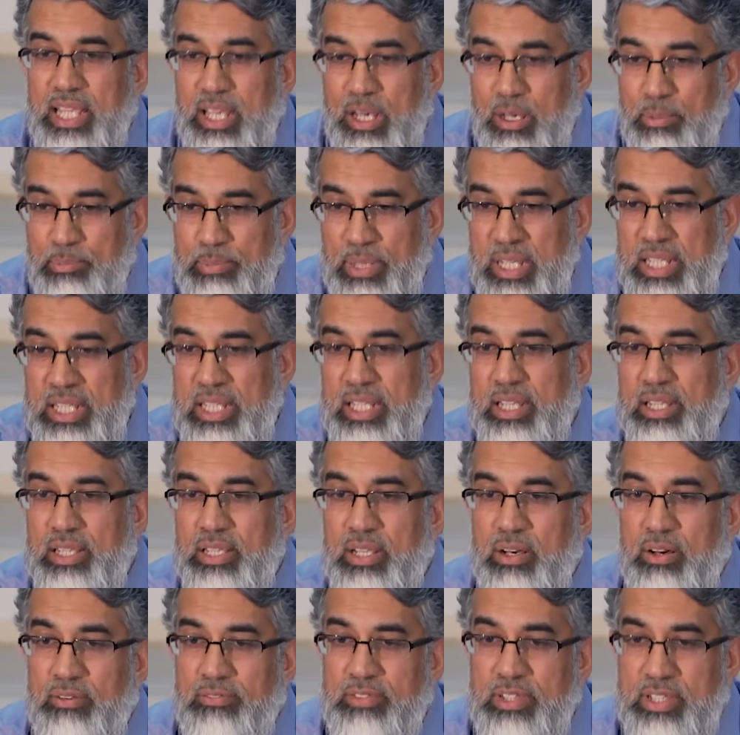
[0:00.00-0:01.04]
the opinion
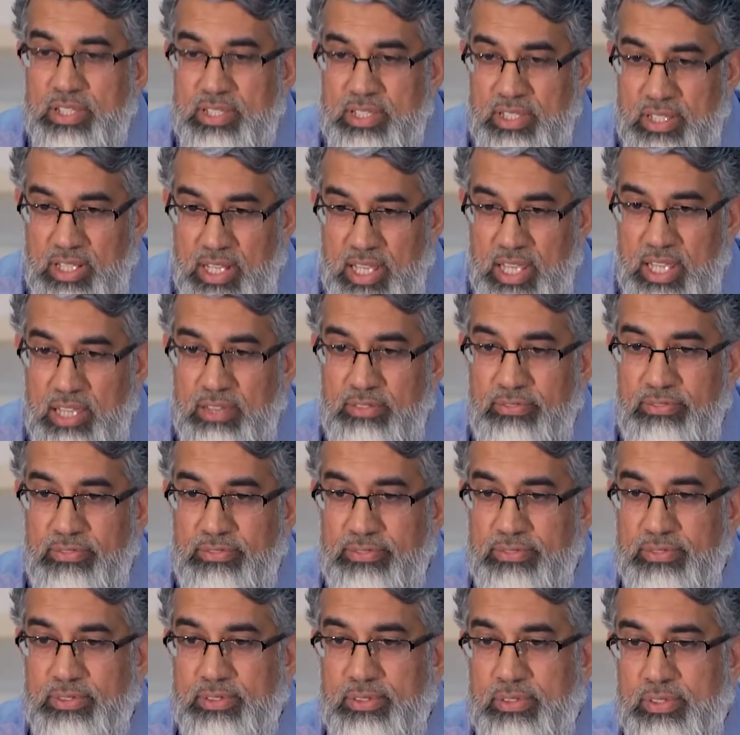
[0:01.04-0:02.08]
of the
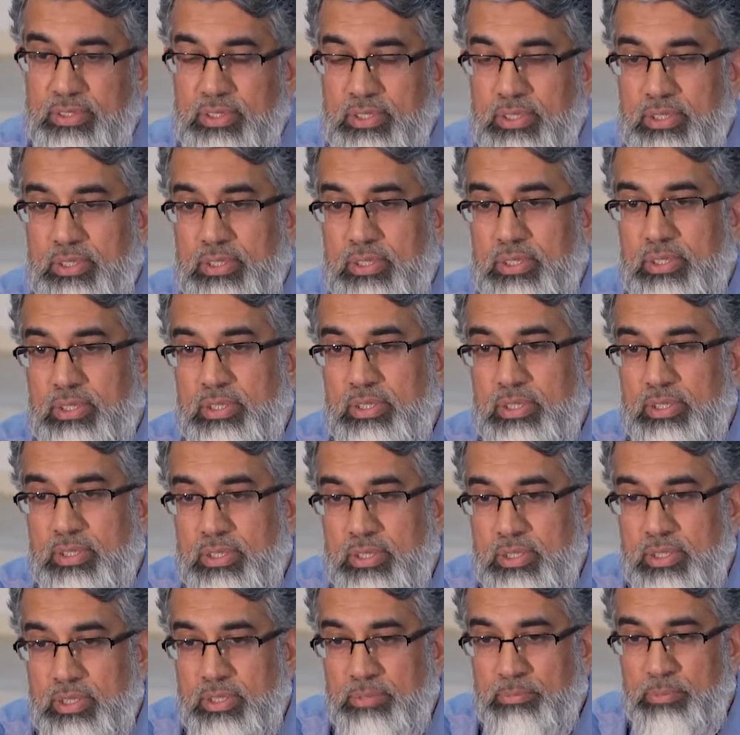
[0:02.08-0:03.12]
slave,
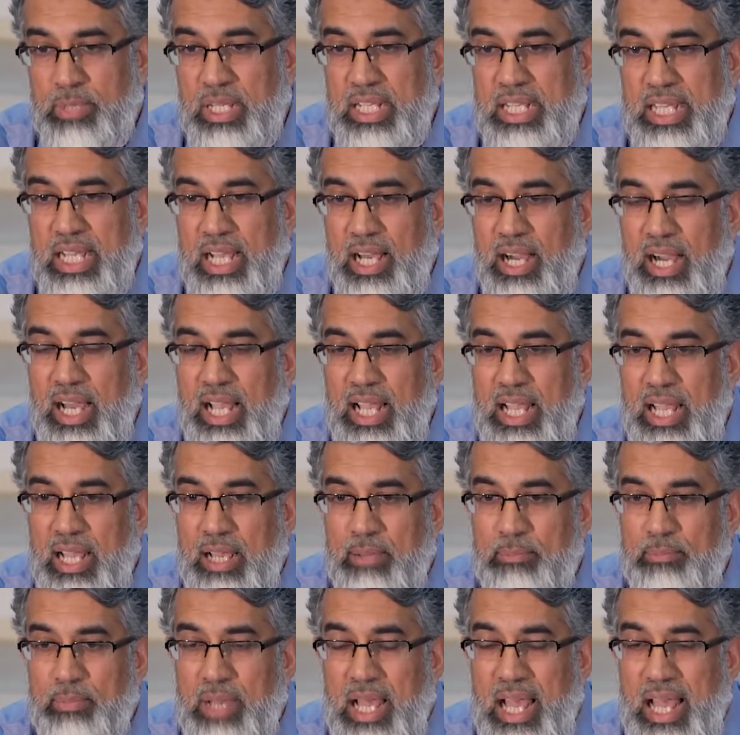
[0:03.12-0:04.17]
meaning I
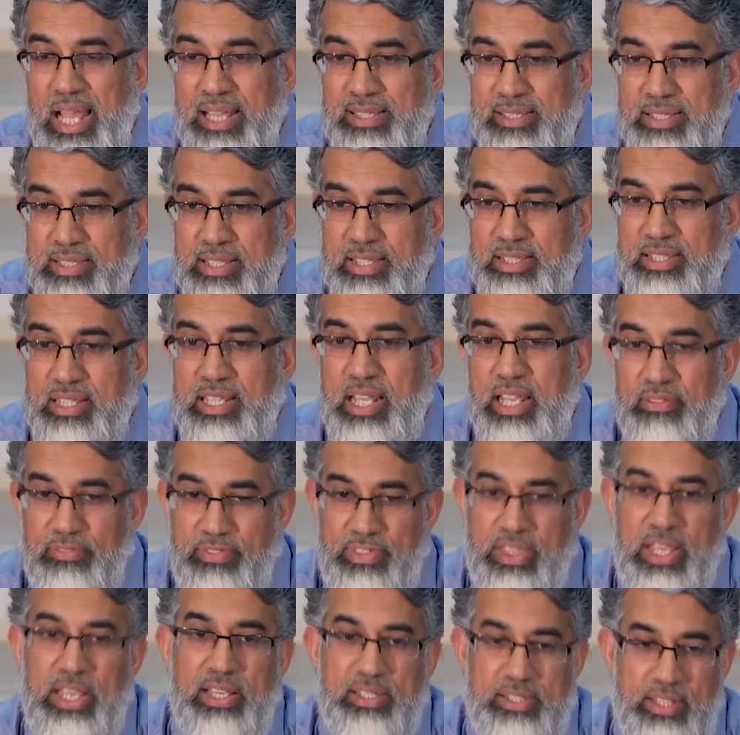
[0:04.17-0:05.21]
am as the slave
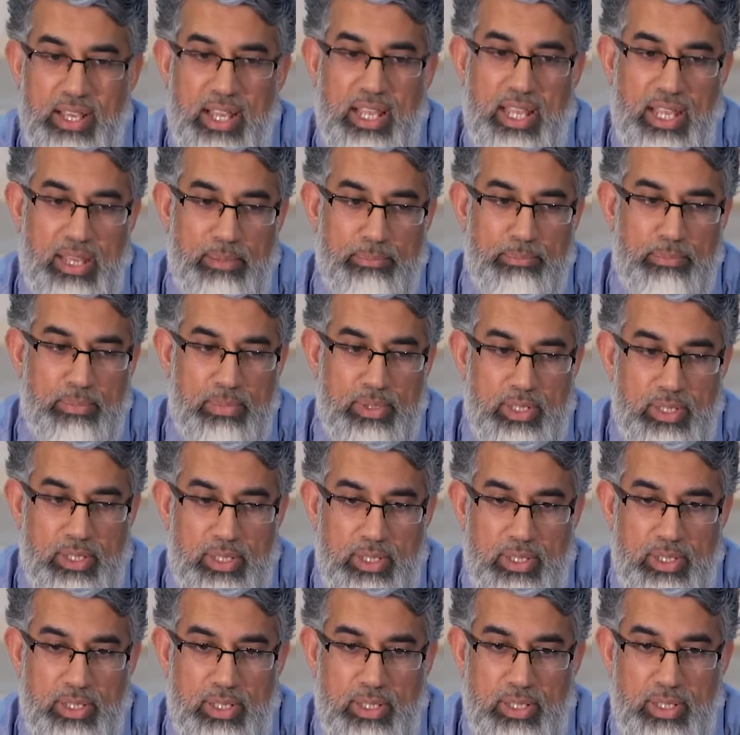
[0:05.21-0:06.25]
thinks I am.
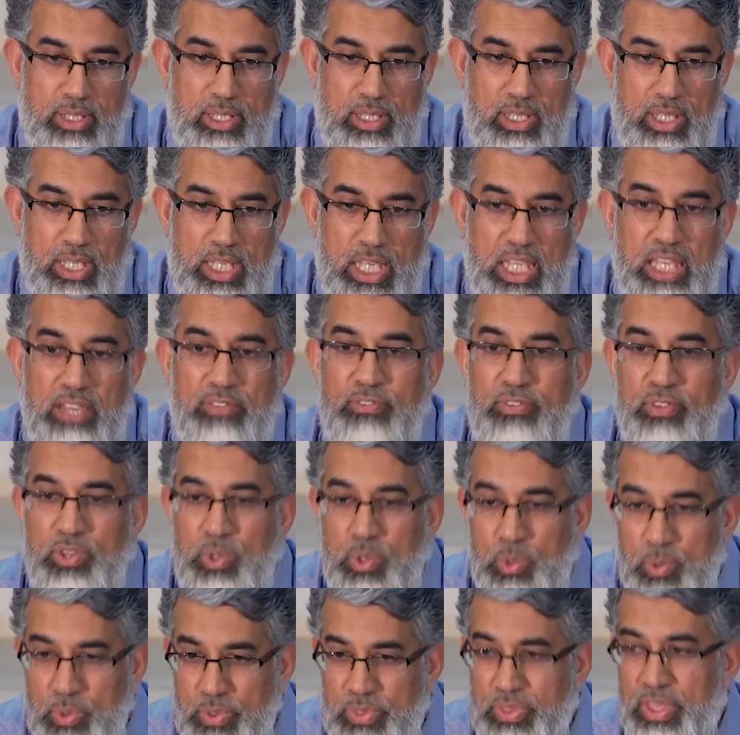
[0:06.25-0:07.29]
If
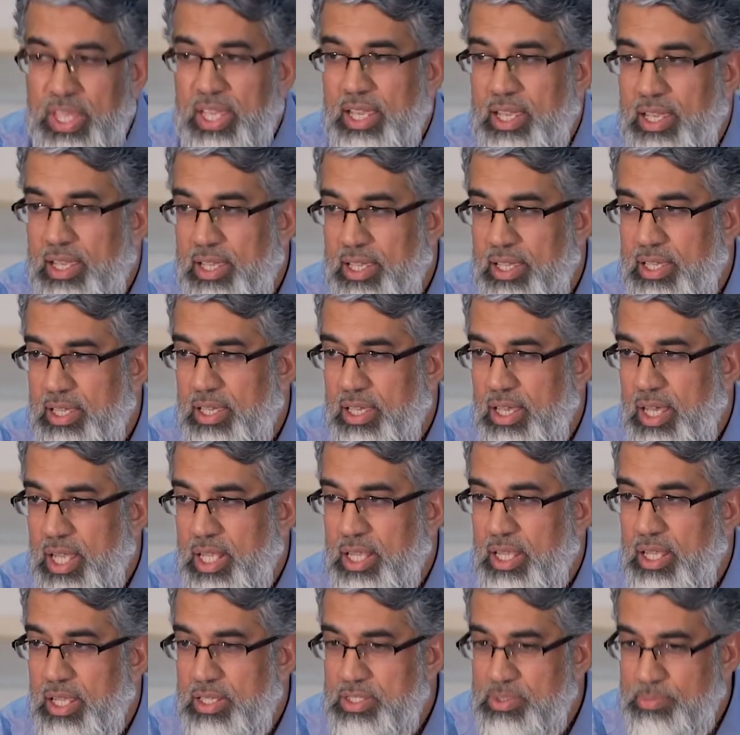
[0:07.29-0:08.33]
you think
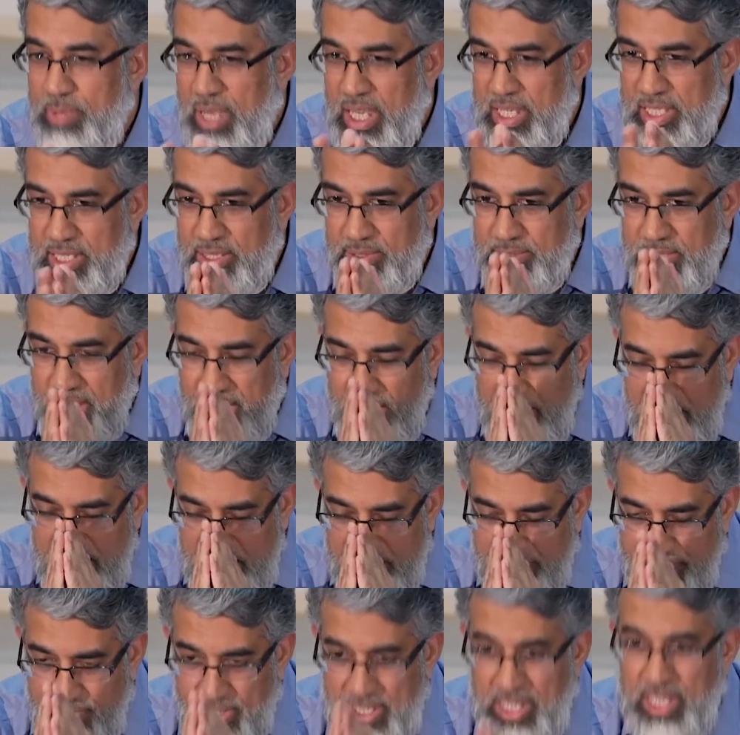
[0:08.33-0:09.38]
Allah subhanahu wa ta'ala
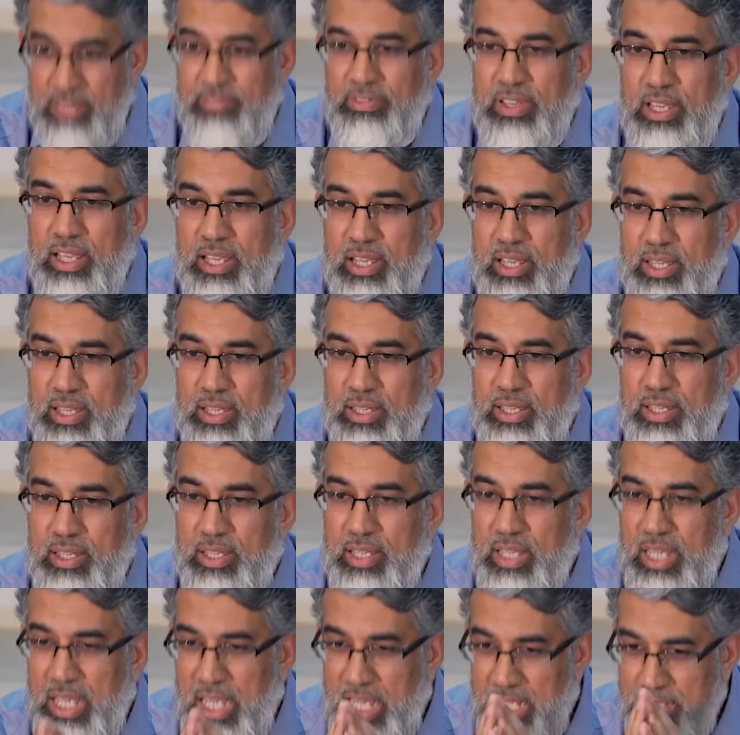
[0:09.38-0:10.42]
is forgiving
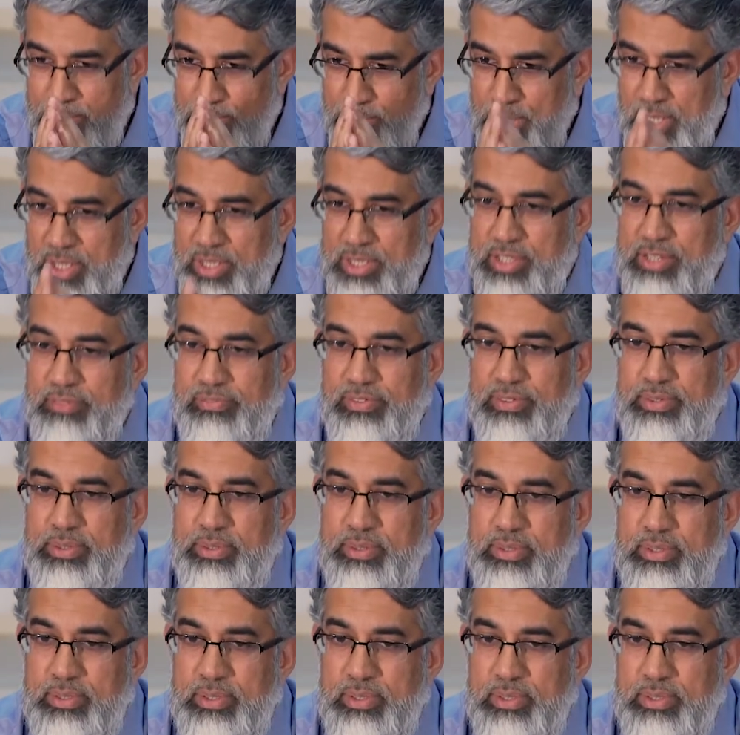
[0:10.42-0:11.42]
and merciful